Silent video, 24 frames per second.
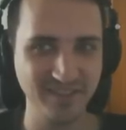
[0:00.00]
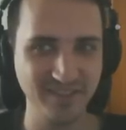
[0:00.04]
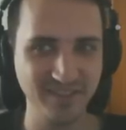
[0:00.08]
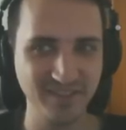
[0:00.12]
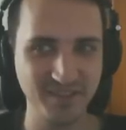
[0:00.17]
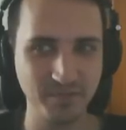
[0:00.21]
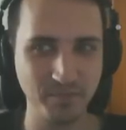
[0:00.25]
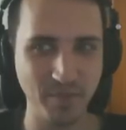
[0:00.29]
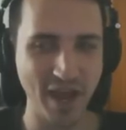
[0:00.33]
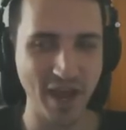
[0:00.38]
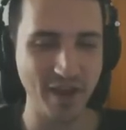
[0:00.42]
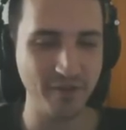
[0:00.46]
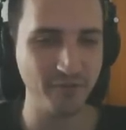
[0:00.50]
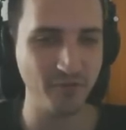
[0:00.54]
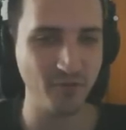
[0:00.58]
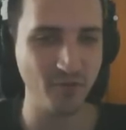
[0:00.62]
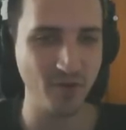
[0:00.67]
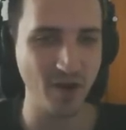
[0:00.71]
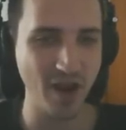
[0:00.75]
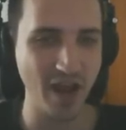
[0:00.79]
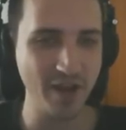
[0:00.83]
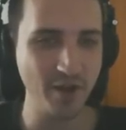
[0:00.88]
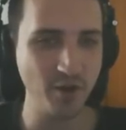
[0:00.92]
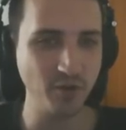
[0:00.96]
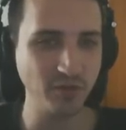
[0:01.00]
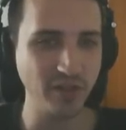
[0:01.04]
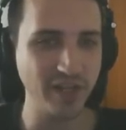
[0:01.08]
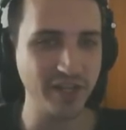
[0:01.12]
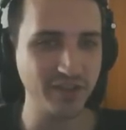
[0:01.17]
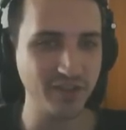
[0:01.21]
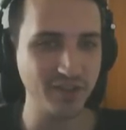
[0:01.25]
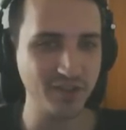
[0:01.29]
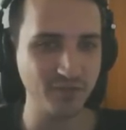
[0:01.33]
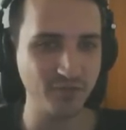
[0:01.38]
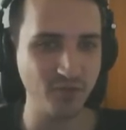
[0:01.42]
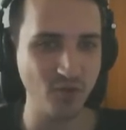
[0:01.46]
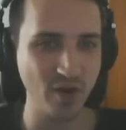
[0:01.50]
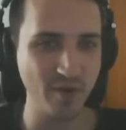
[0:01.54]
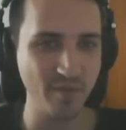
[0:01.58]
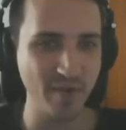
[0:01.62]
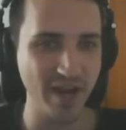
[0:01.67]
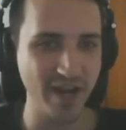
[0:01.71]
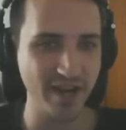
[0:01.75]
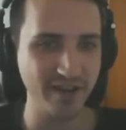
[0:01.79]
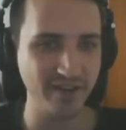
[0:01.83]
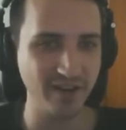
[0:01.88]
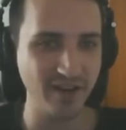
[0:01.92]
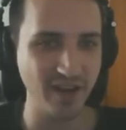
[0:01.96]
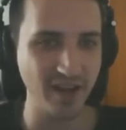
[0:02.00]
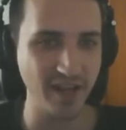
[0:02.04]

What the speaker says: It's bad for. I don't like this format.